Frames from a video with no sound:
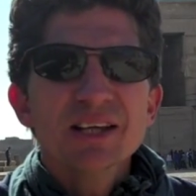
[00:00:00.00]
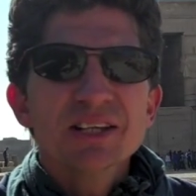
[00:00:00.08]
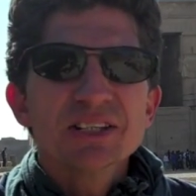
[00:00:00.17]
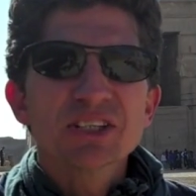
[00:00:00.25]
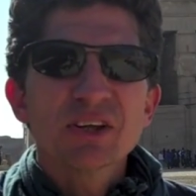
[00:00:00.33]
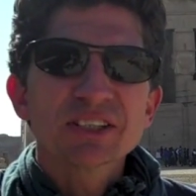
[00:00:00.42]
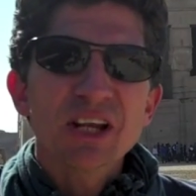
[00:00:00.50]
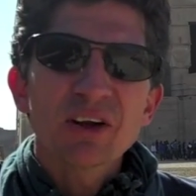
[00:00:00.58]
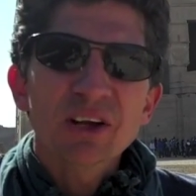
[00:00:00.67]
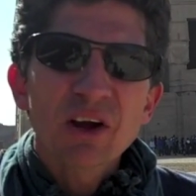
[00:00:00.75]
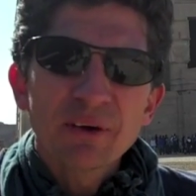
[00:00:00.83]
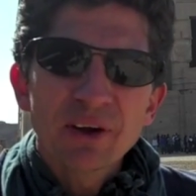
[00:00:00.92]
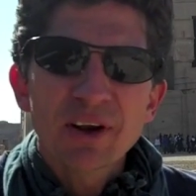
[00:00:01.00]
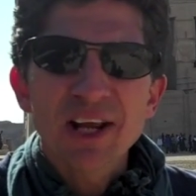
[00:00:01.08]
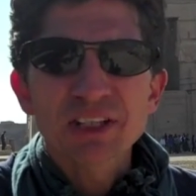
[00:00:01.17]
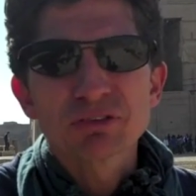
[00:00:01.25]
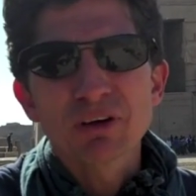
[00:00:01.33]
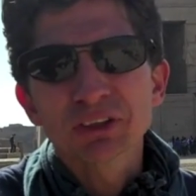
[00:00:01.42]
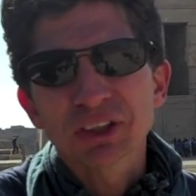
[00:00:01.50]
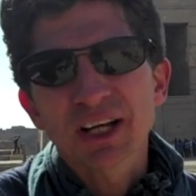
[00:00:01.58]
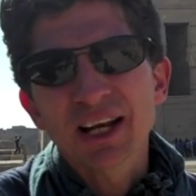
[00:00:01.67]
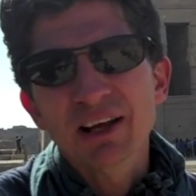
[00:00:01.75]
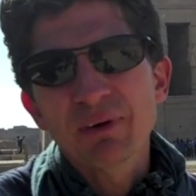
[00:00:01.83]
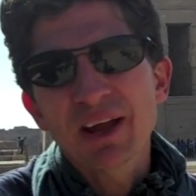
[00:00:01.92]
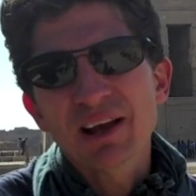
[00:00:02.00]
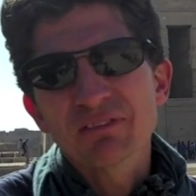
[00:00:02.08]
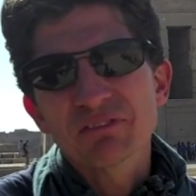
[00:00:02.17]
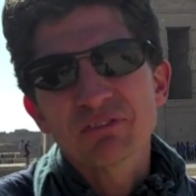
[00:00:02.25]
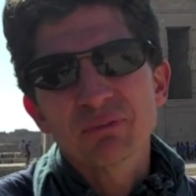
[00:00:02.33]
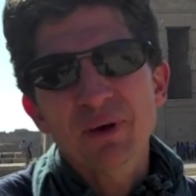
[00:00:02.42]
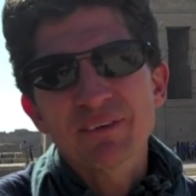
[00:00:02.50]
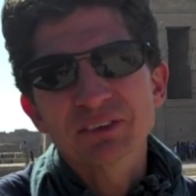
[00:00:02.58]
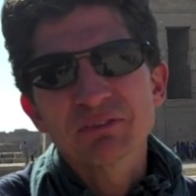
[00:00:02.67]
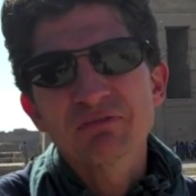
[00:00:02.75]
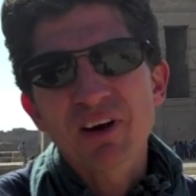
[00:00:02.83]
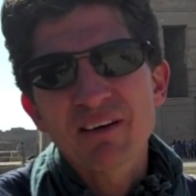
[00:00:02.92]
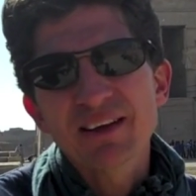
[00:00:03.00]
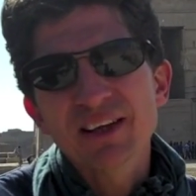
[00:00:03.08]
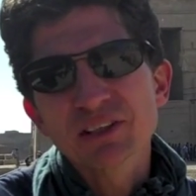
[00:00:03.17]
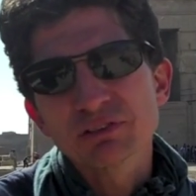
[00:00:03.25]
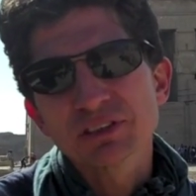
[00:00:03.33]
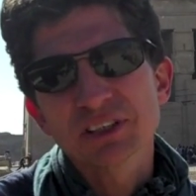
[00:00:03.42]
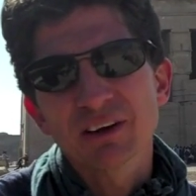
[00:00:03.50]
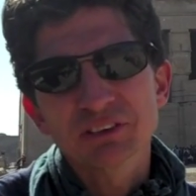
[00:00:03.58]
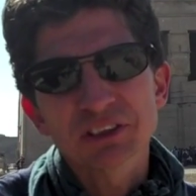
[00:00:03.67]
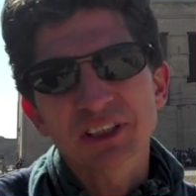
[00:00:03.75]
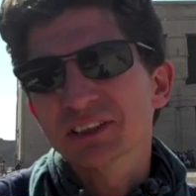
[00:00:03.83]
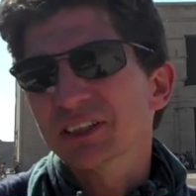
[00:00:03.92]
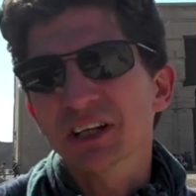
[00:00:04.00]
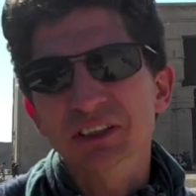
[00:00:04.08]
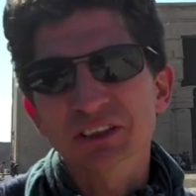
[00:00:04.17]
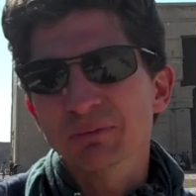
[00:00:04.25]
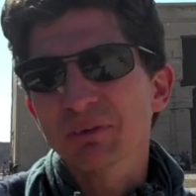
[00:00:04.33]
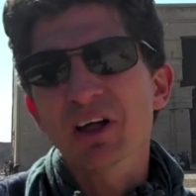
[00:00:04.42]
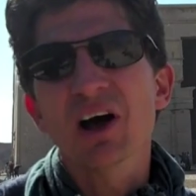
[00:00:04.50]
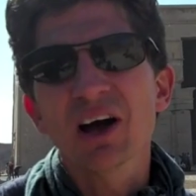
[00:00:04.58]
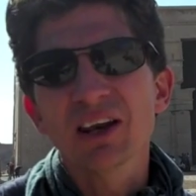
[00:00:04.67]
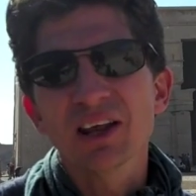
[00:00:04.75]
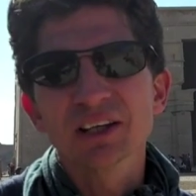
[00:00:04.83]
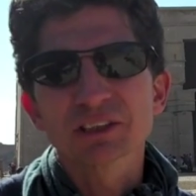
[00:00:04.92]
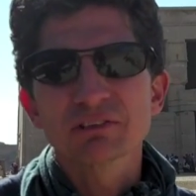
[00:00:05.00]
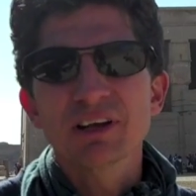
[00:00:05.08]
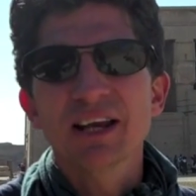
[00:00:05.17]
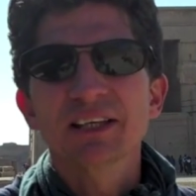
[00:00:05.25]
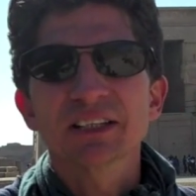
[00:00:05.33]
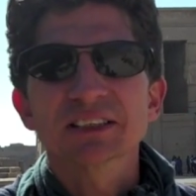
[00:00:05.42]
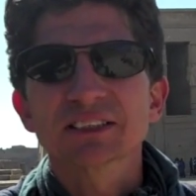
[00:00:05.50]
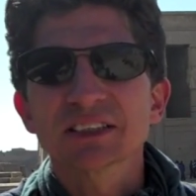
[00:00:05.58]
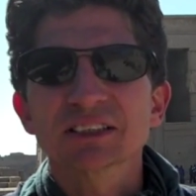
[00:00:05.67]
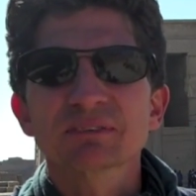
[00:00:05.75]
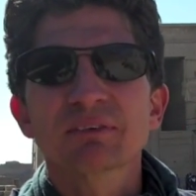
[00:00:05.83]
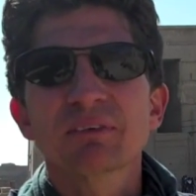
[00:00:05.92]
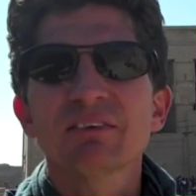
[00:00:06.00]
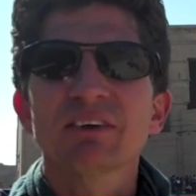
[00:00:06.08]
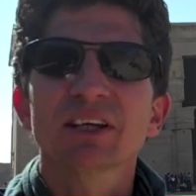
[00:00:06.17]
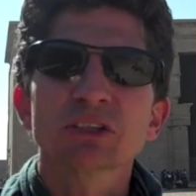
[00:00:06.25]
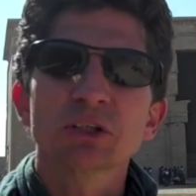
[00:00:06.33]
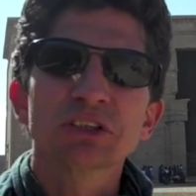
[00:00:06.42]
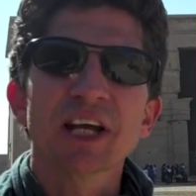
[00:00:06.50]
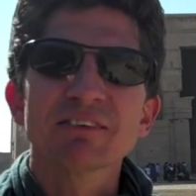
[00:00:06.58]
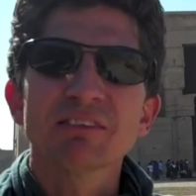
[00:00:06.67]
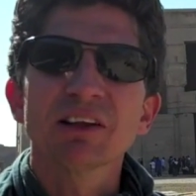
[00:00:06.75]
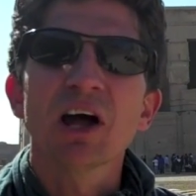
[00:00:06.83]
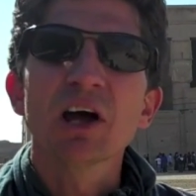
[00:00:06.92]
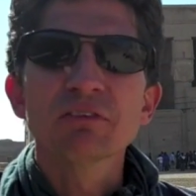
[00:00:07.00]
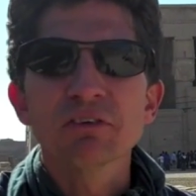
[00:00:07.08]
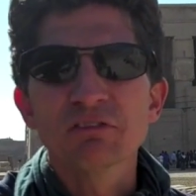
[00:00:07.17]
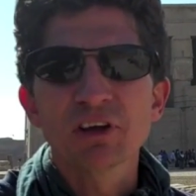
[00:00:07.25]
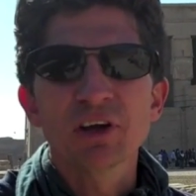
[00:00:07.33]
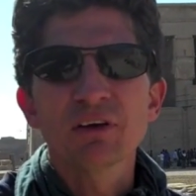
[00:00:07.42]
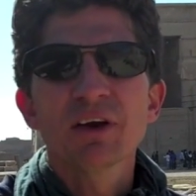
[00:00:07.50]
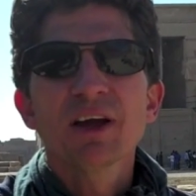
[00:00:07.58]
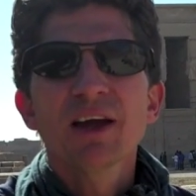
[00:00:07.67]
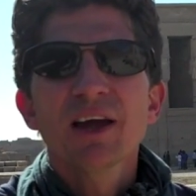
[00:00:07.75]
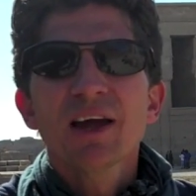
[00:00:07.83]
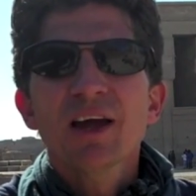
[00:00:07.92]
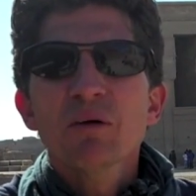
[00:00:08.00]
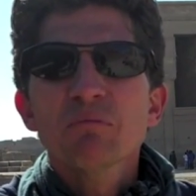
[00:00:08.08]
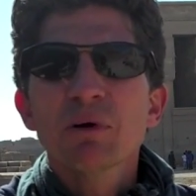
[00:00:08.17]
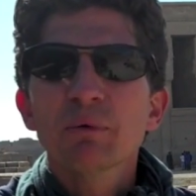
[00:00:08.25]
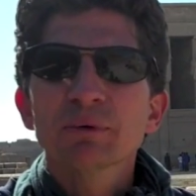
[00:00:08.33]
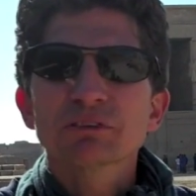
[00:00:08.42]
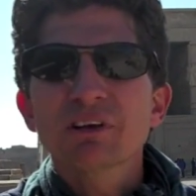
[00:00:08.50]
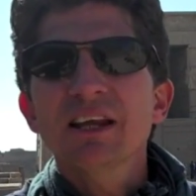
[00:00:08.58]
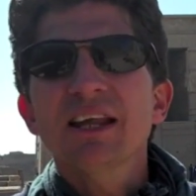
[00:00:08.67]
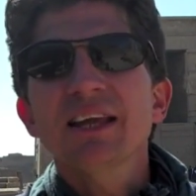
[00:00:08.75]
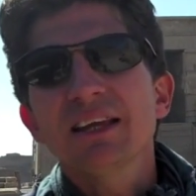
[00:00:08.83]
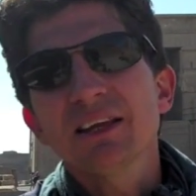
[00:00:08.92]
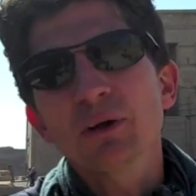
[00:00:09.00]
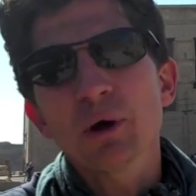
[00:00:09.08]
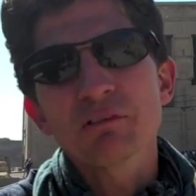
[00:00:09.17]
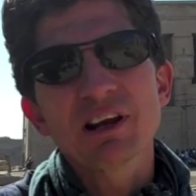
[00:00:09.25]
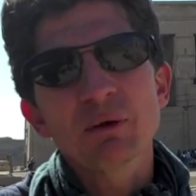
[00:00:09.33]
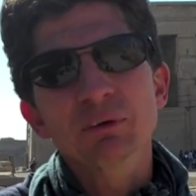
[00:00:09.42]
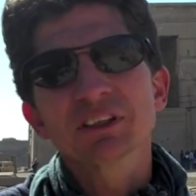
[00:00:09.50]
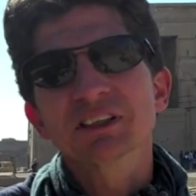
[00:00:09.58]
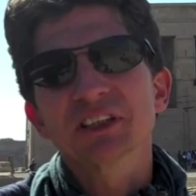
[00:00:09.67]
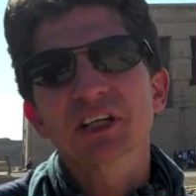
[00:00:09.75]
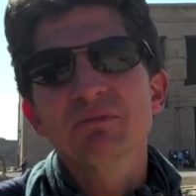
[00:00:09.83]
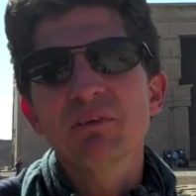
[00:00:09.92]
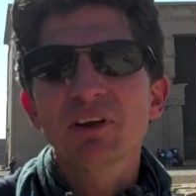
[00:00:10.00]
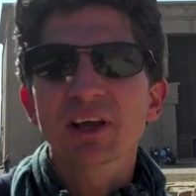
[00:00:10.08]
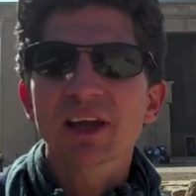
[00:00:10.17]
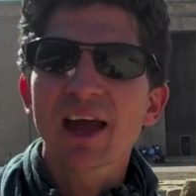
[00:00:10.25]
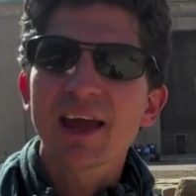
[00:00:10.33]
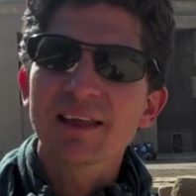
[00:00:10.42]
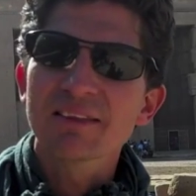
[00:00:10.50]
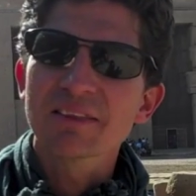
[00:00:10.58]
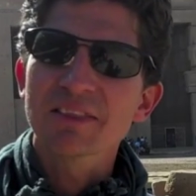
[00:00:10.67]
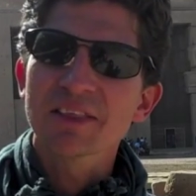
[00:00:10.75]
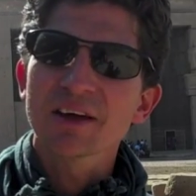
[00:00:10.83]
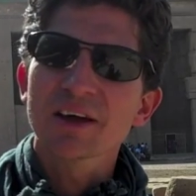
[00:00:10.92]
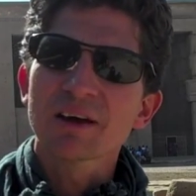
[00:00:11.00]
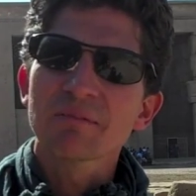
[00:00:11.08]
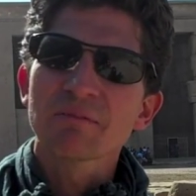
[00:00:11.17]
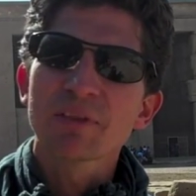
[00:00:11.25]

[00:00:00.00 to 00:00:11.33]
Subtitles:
So there's a lot going on astrologically. We have some very interesting. I've just touched some of the highlights, really, just giving a sort of general overview. But it was really, I really wanted to communicate the